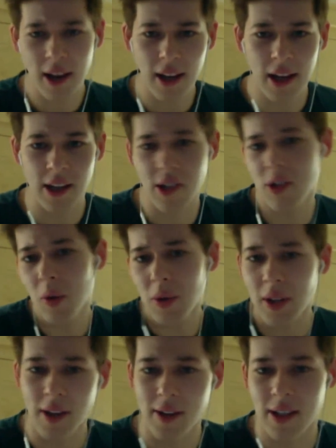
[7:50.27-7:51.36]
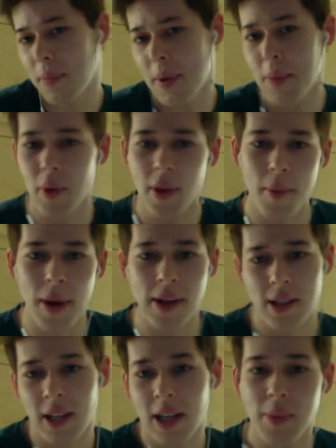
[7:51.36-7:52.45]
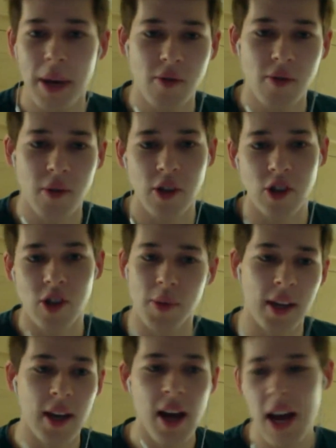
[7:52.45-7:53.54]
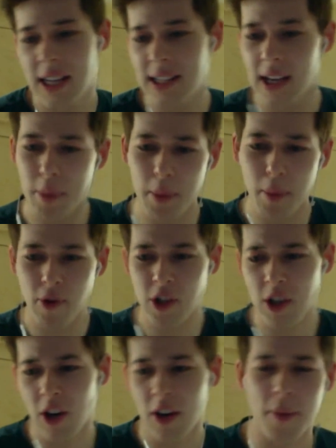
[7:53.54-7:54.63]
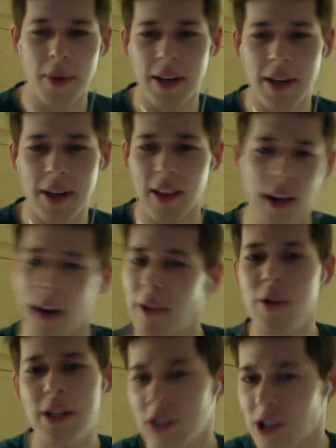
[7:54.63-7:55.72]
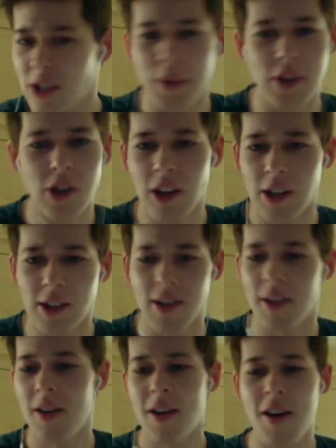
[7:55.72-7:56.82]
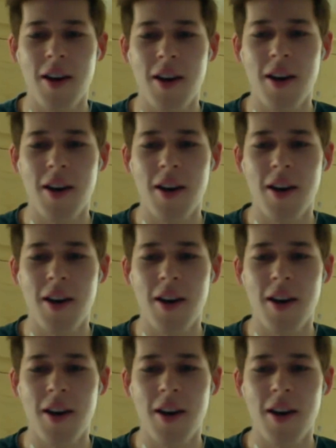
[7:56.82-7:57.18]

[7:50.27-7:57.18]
Like, he's told Kelsey that people in the past, like his past relationships, like he's had people cheat on him and he's had like reasons to be jealous, and it's